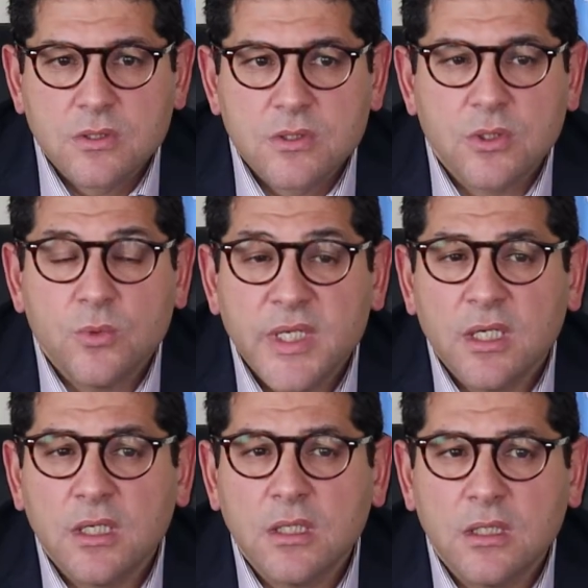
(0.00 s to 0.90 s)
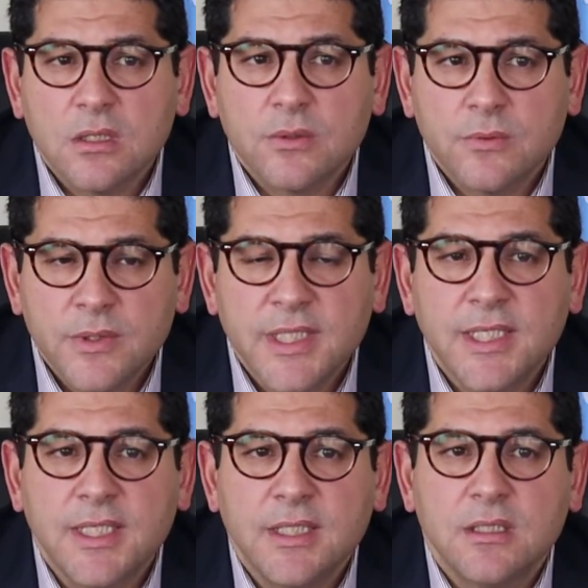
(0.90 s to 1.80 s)
So we are
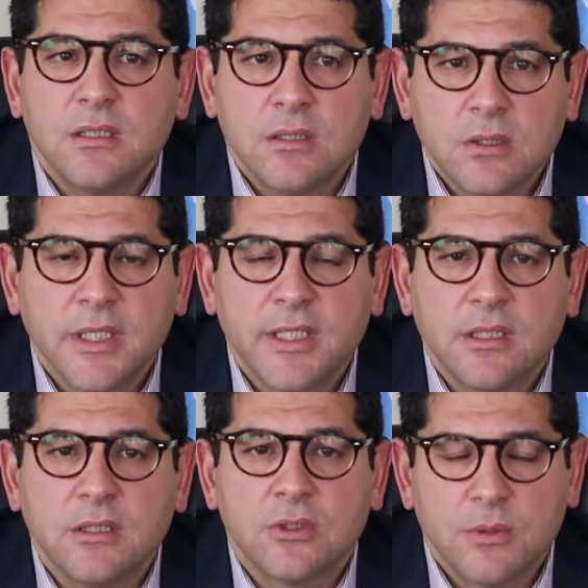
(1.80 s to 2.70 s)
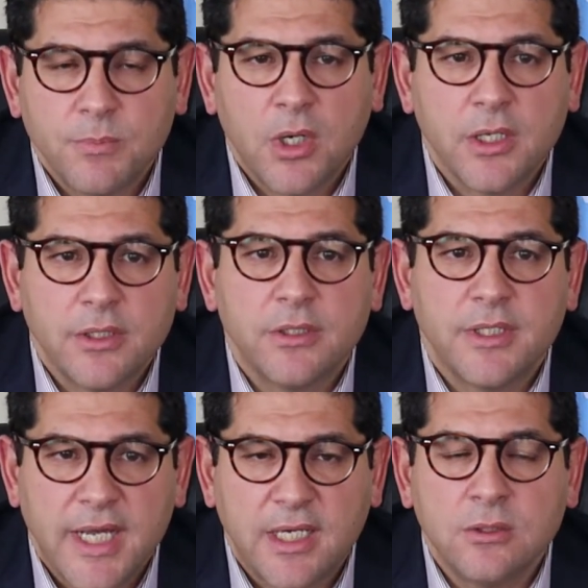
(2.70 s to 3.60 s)
really looking to partner
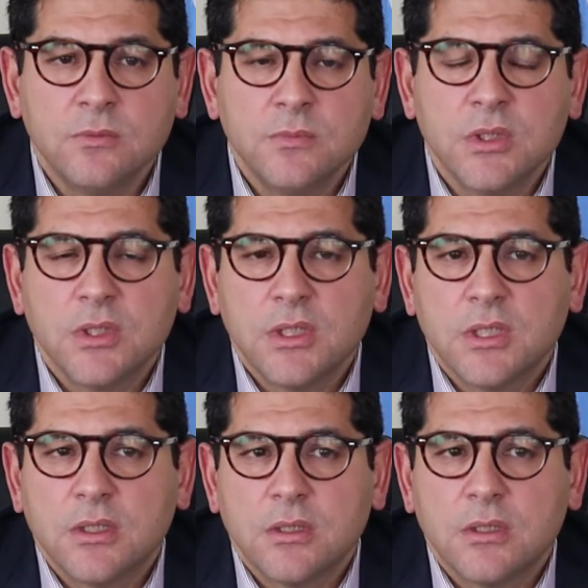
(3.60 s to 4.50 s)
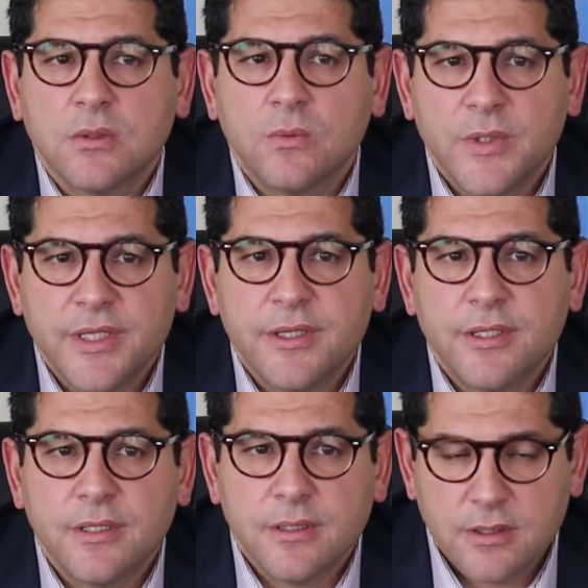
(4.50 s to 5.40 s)
now
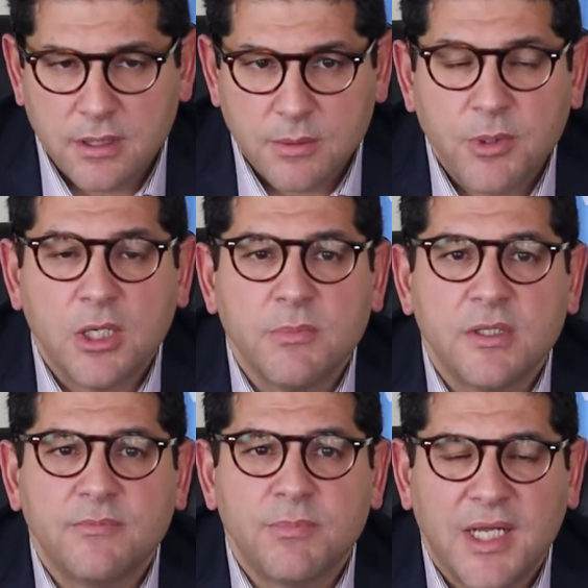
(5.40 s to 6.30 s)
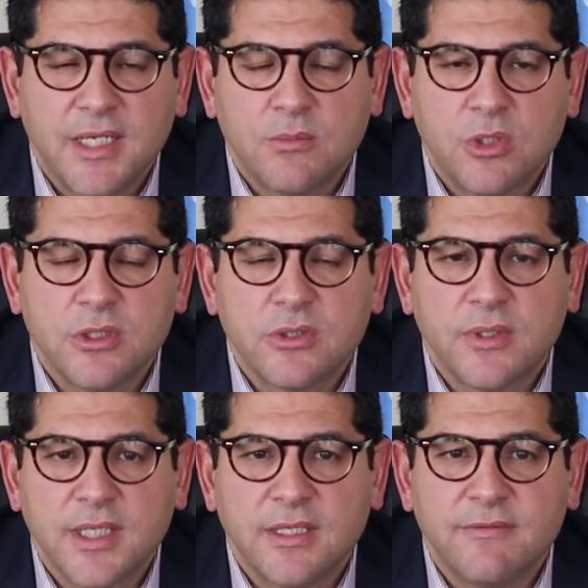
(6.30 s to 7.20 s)
with the Department of Planning,
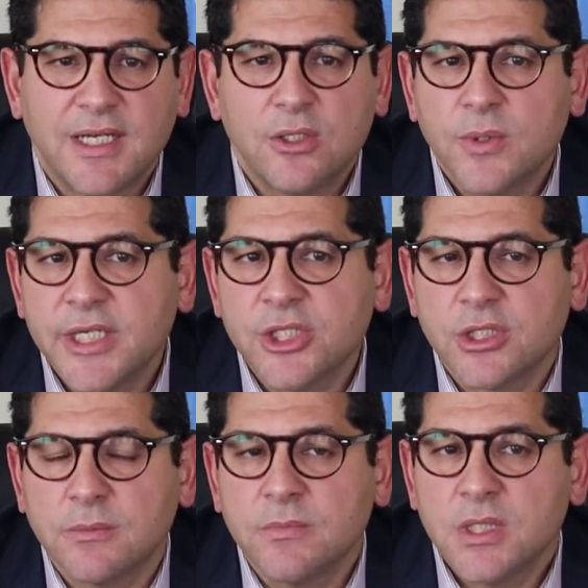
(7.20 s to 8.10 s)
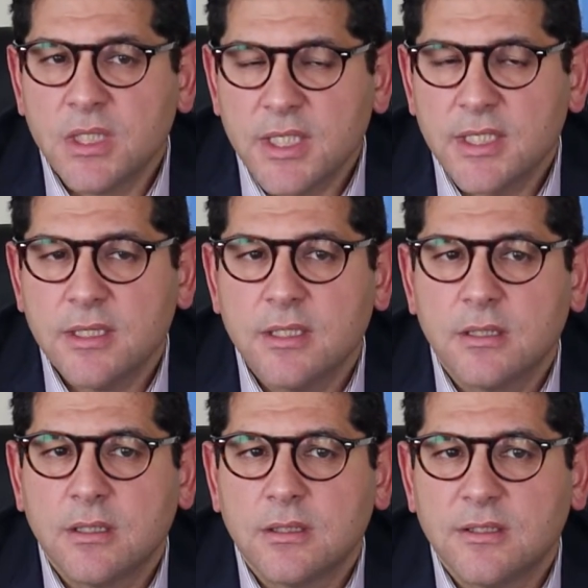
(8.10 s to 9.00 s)
Monitoring and Evaluation in
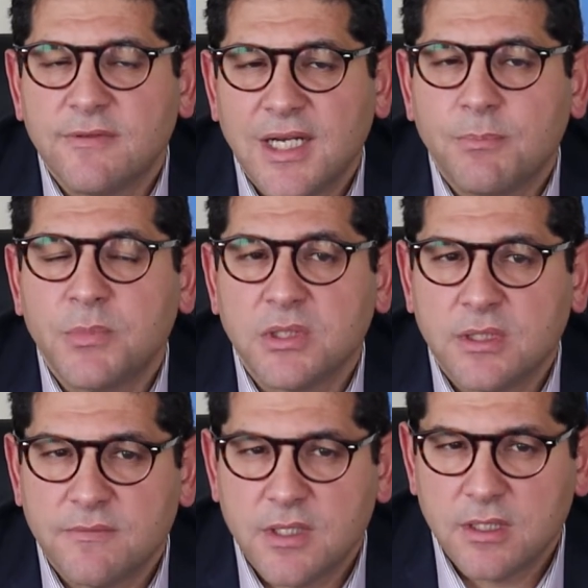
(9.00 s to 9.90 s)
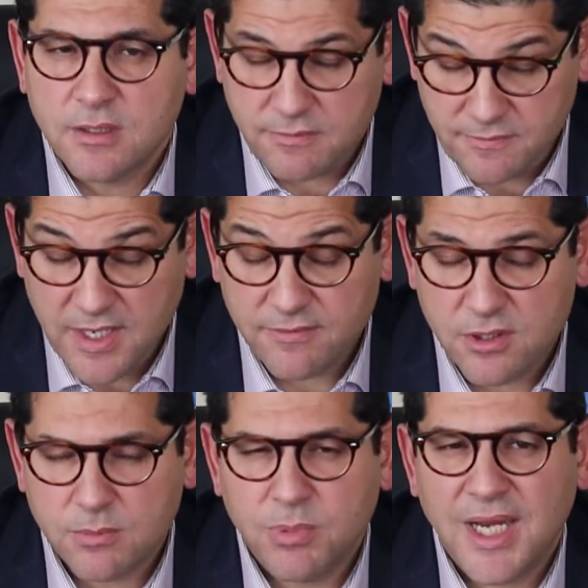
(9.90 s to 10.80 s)
the development of the
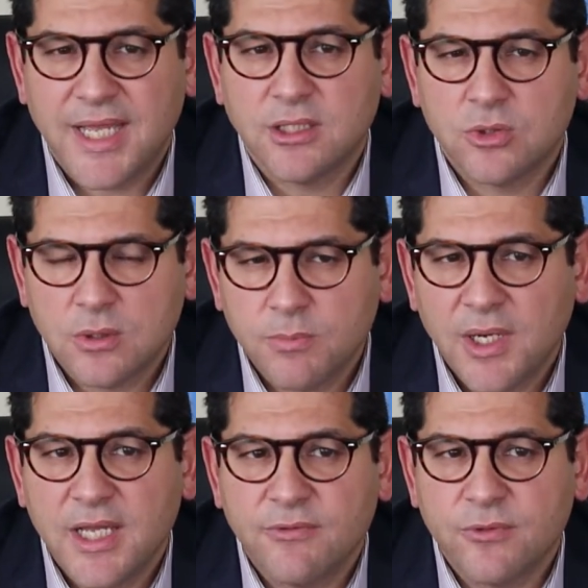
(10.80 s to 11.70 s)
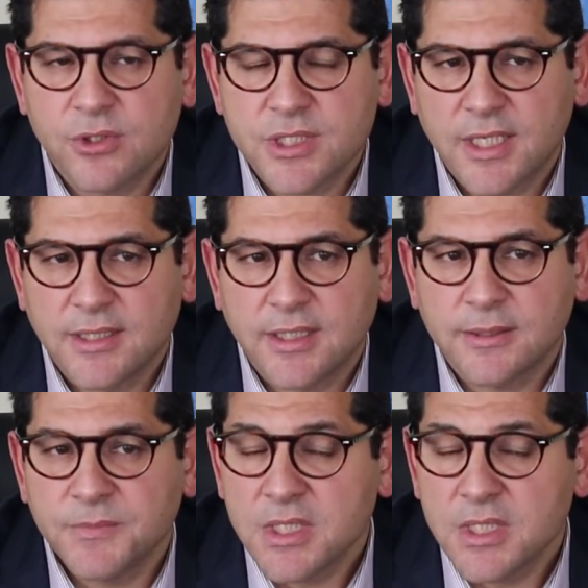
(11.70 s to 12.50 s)
5-year plan to apply foresighting.